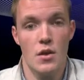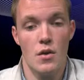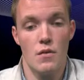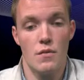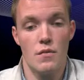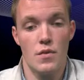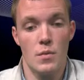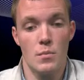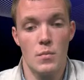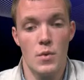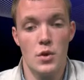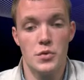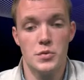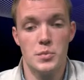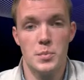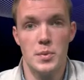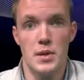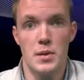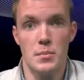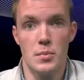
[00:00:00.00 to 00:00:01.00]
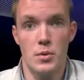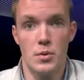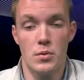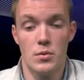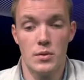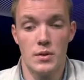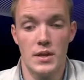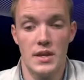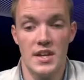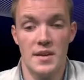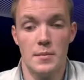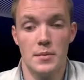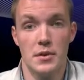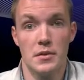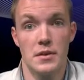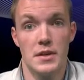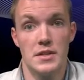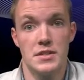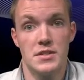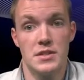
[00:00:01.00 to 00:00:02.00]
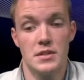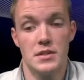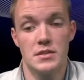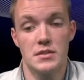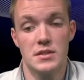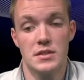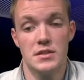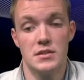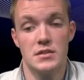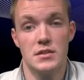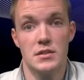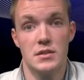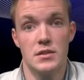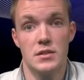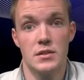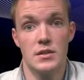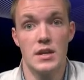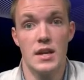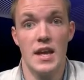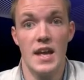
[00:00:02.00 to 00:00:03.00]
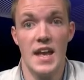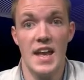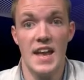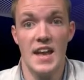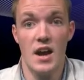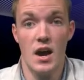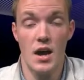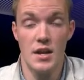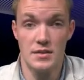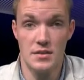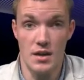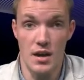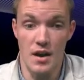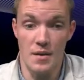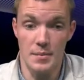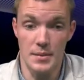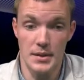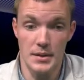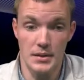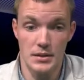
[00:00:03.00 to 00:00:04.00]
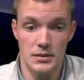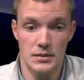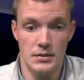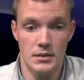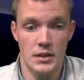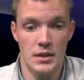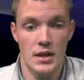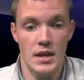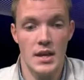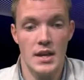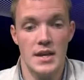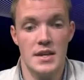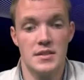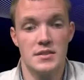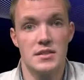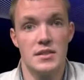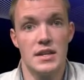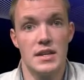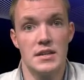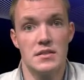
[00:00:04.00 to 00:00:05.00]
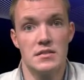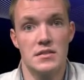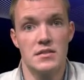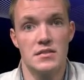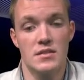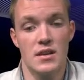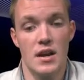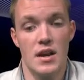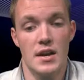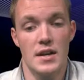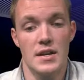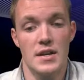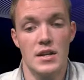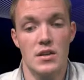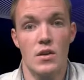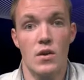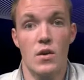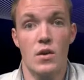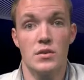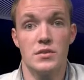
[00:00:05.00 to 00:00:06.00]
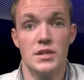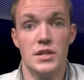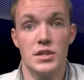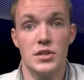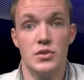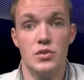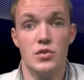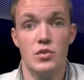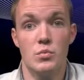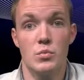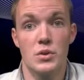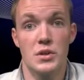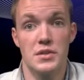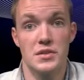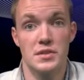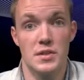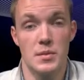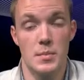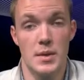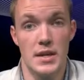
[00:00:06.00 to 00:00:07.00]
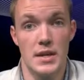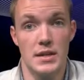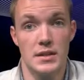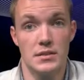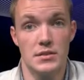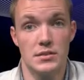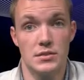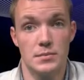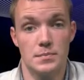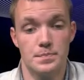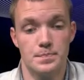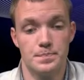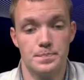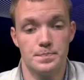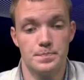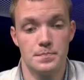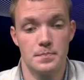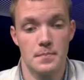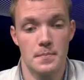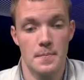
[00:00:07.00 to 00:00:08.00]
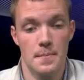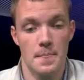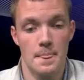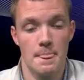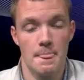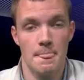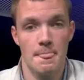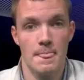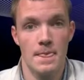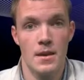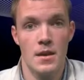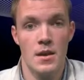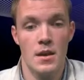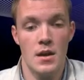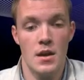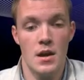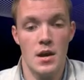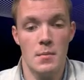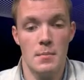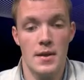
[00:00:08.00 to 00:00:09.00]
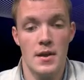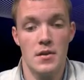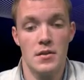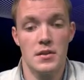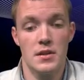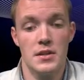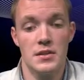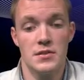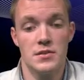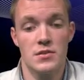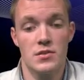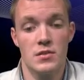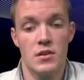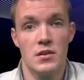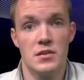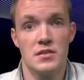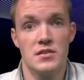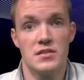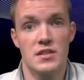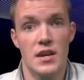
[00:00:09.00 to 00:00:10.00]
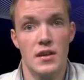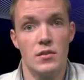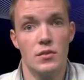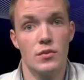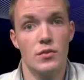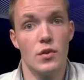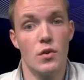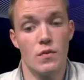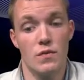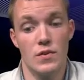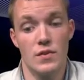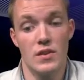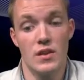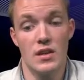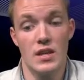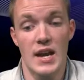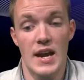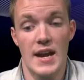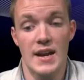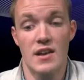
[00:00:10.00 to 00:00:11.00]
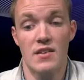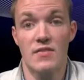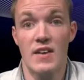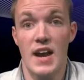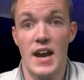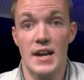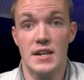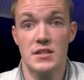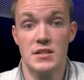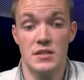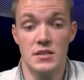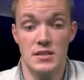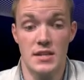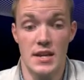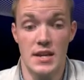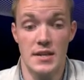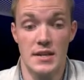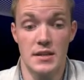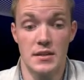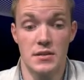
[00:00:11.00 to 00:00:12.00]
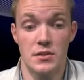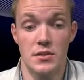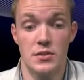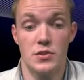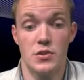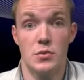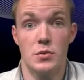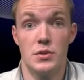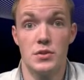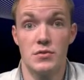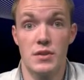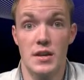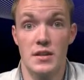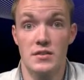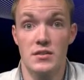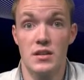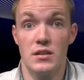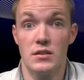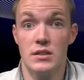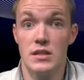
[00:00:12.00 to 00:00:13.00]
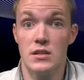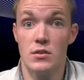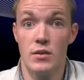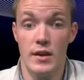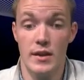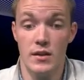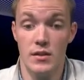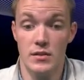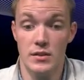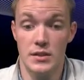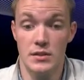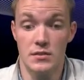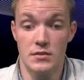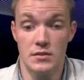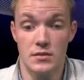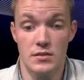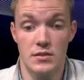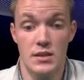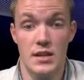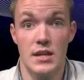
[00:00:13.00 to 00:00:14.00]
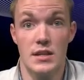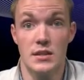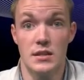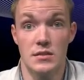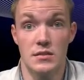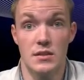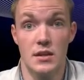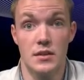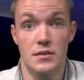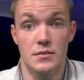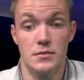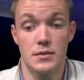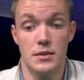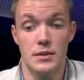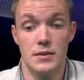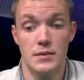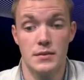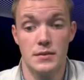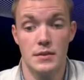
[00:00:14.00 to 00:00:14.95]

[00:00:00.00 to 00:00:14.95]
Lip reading: For most people, immigration is considered a hot topic in today's society, causing numerous debates. Americans are unsettled over the lack of action taken to address illegal aliens in this country.